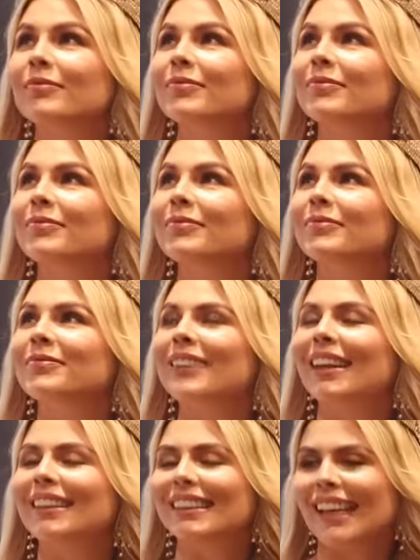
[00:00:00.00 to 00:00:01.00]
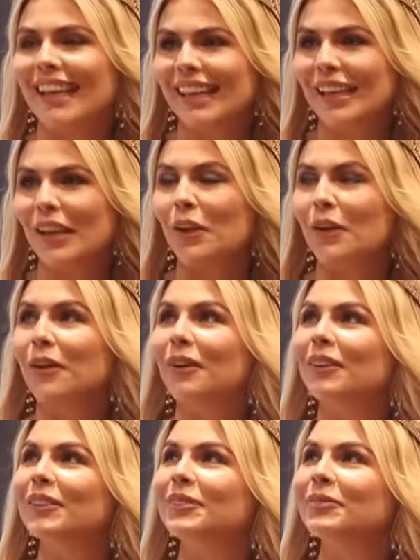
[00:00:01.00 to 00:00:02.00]
for coming here today, Miss
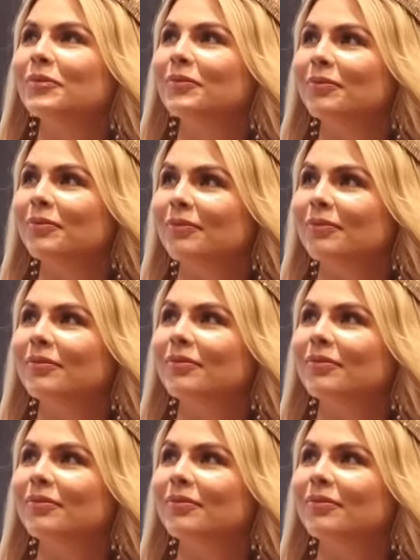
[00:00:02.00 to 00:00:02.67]
Valentina and Sir